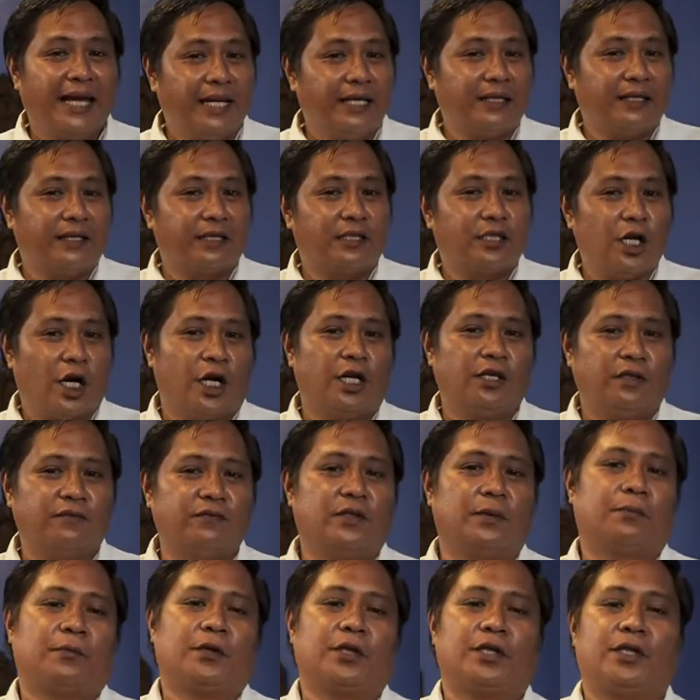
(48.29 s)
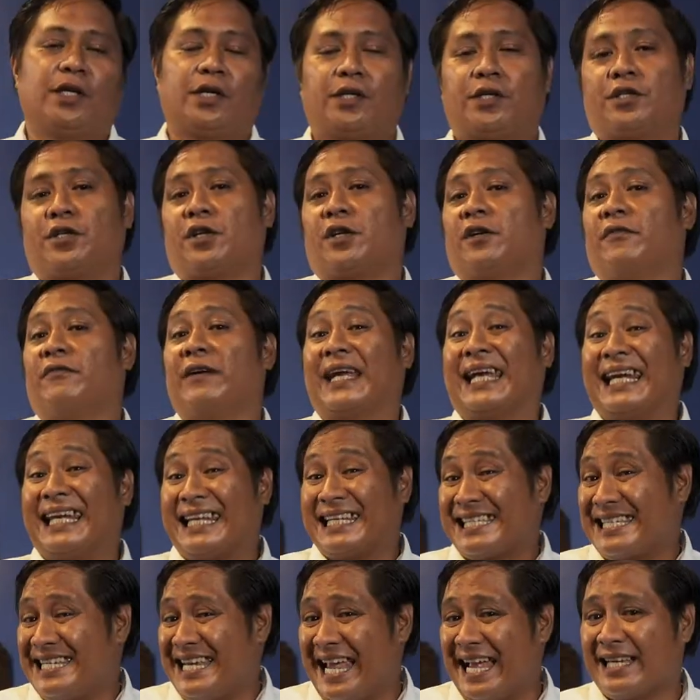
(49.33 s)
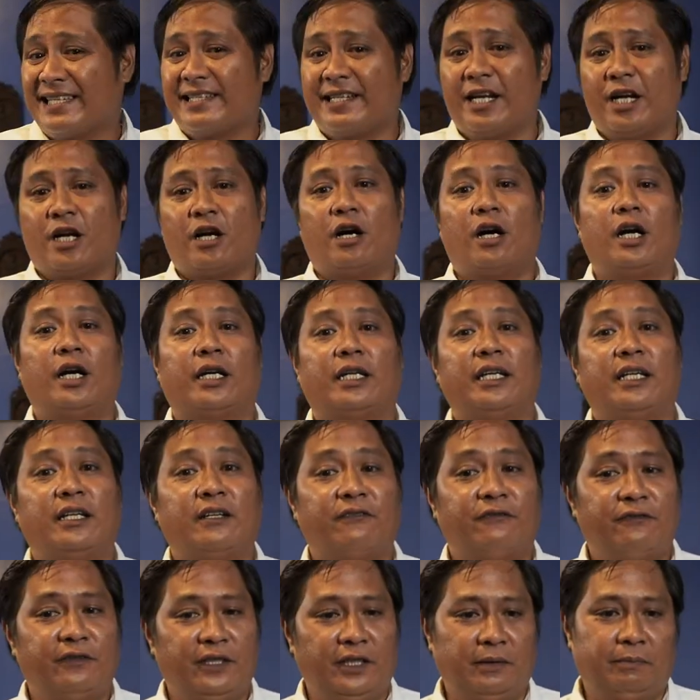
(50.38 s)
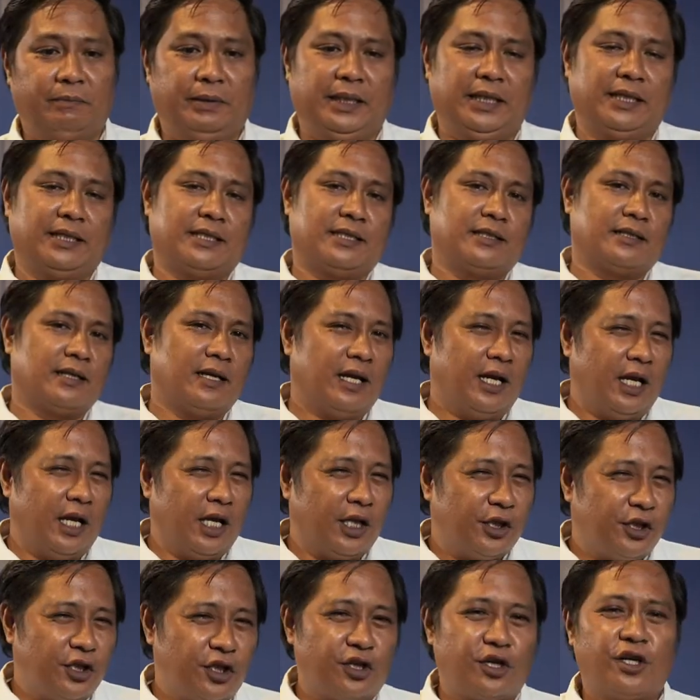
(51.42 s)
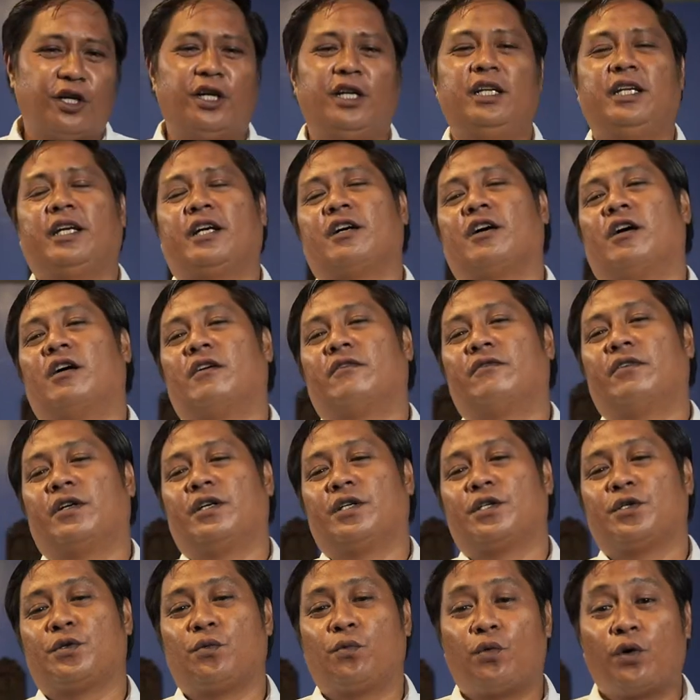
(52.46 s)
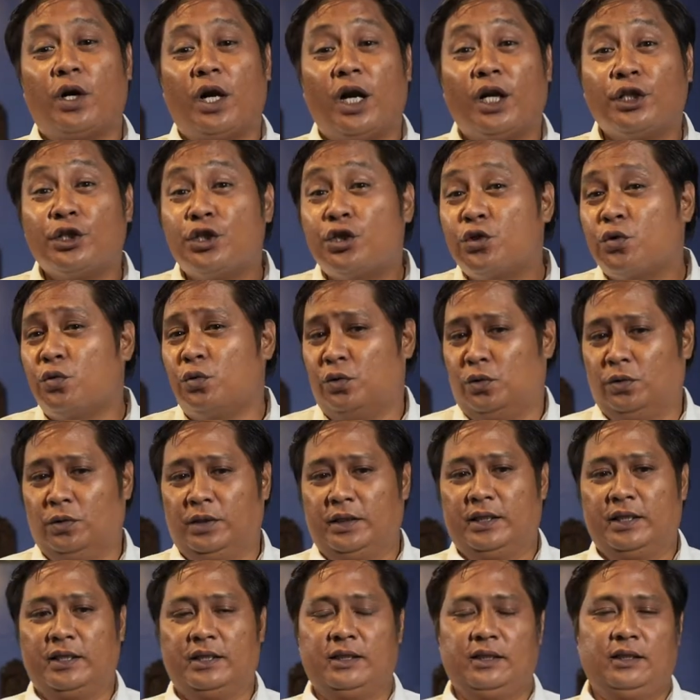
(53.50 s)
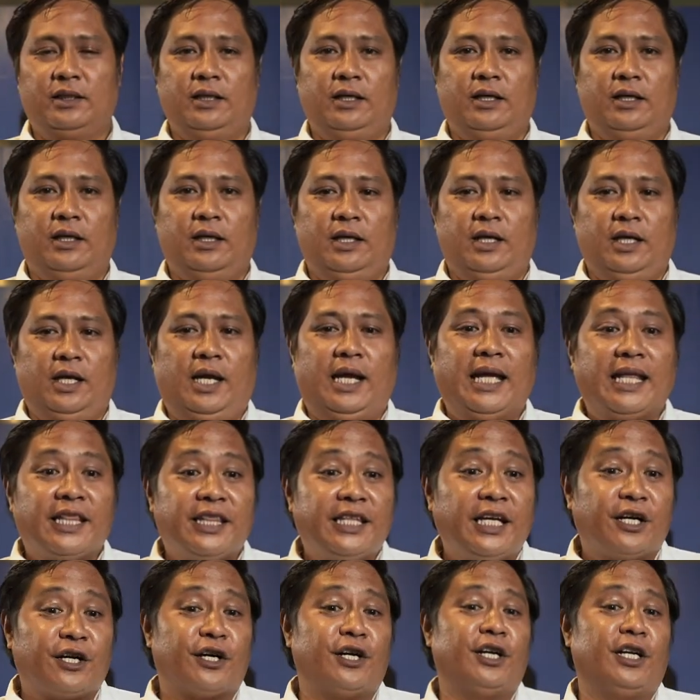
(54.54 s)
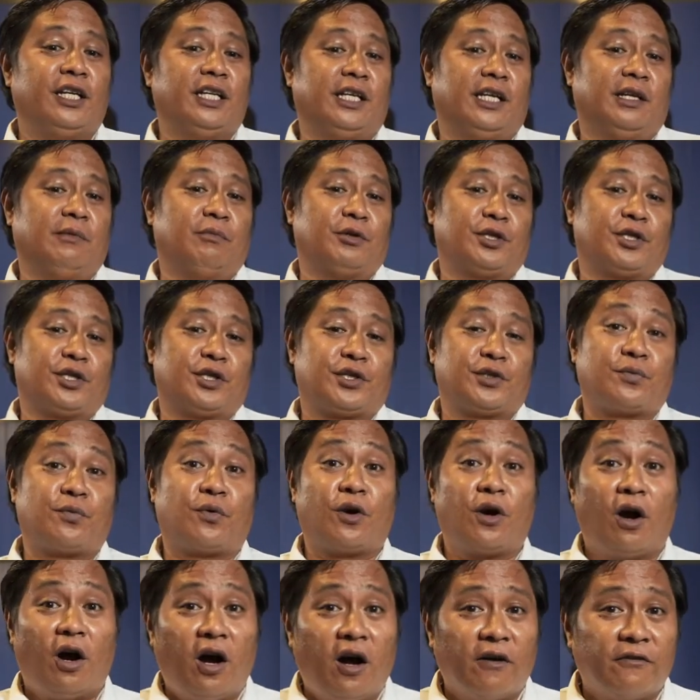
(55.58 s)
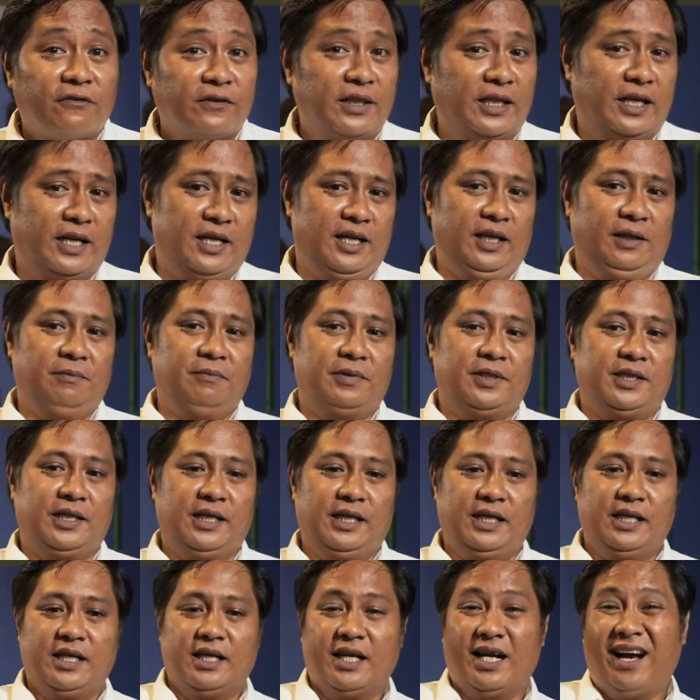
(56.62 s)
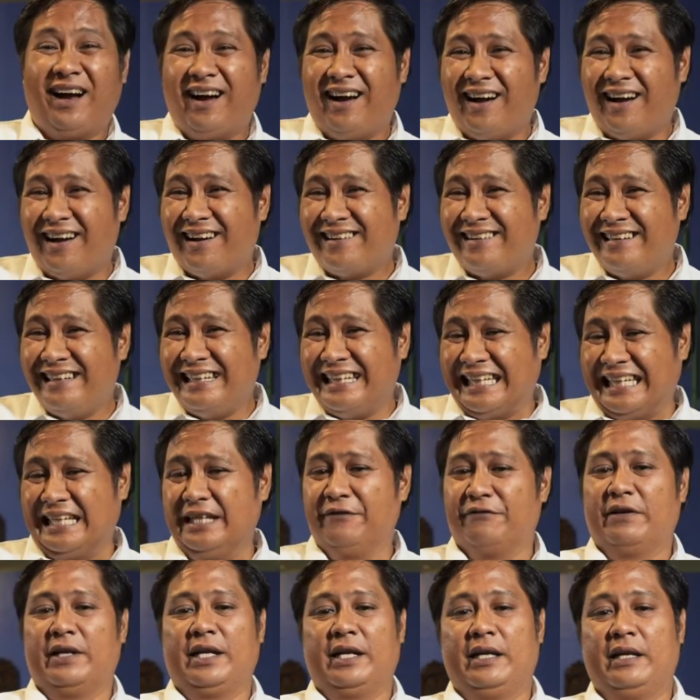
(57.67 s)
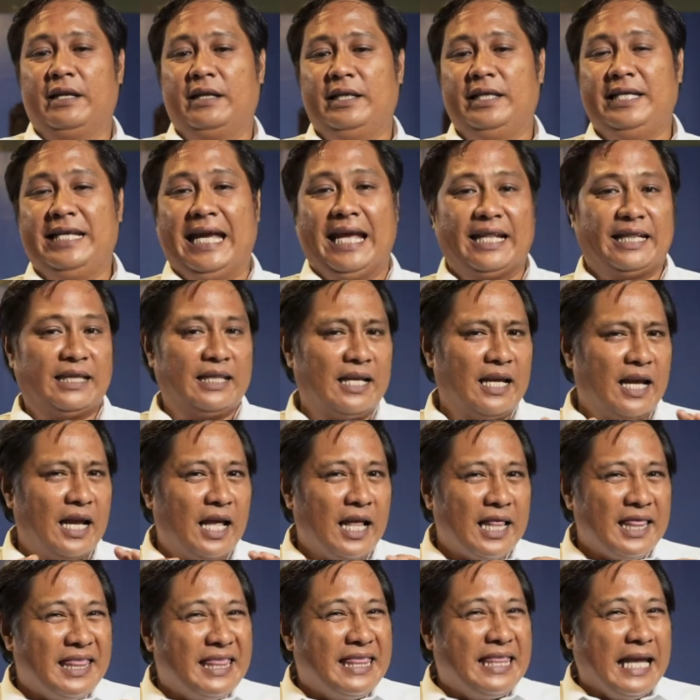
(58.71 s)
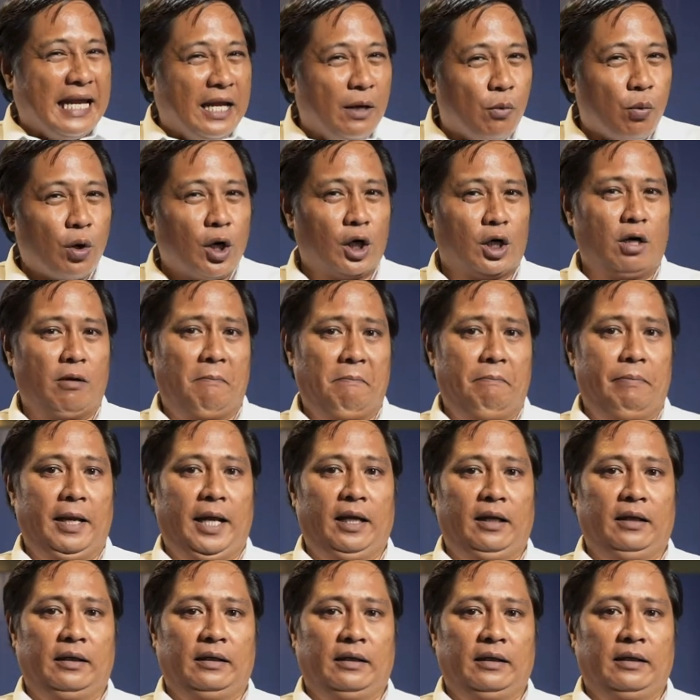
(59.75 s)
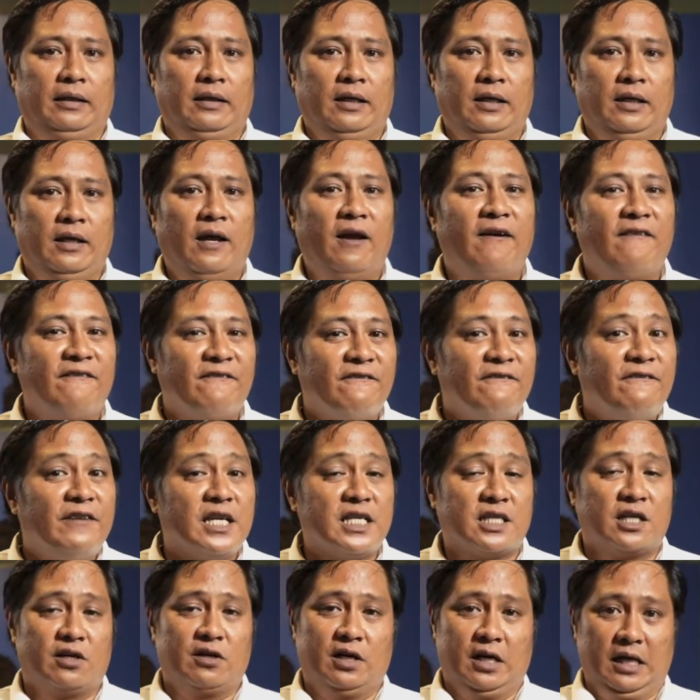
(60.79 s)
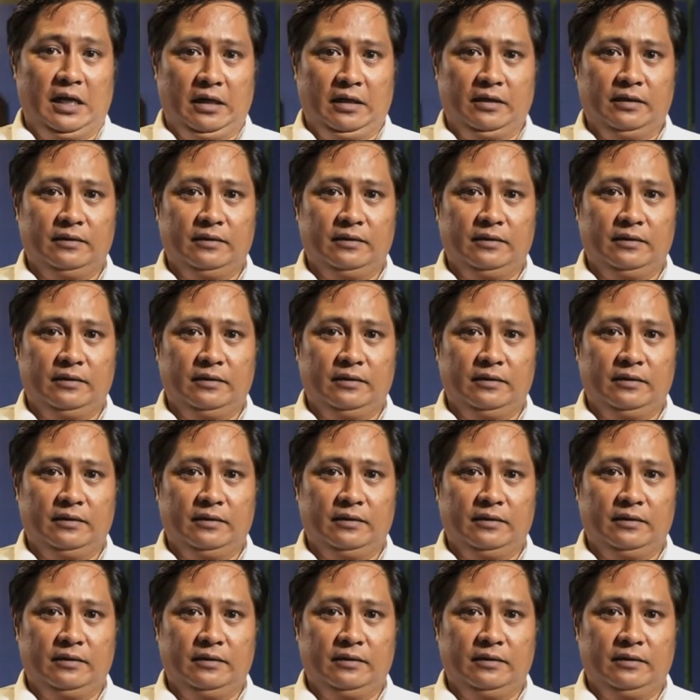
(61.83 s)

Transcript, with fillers: In the dawn of the production of ecclesiastic art in the Philippines, the early carvers were unschooled. The early images were often clumsy, ugly even, yet they were compelling, visceral.